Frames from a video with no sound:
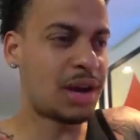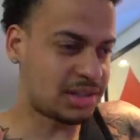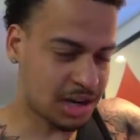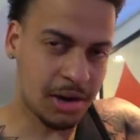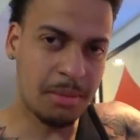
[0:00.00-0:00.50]
guys
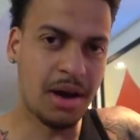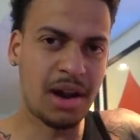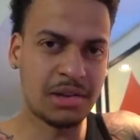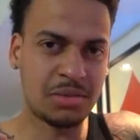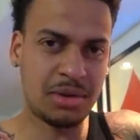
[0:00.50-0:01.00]
cared about
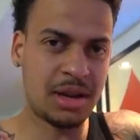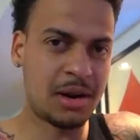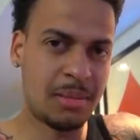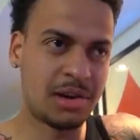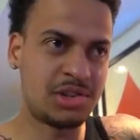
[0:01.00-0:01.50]
us and we cared
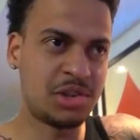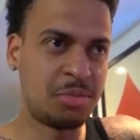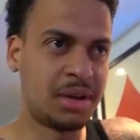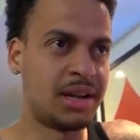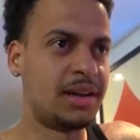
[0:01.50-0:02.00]
about you.
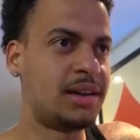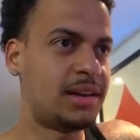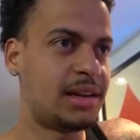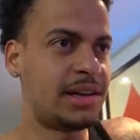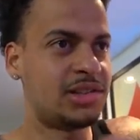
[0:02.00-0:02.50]
But
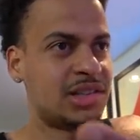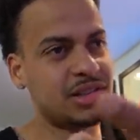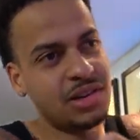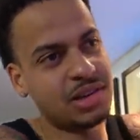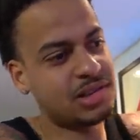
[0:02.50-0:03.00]
it
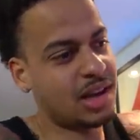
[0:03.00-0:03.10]
just looks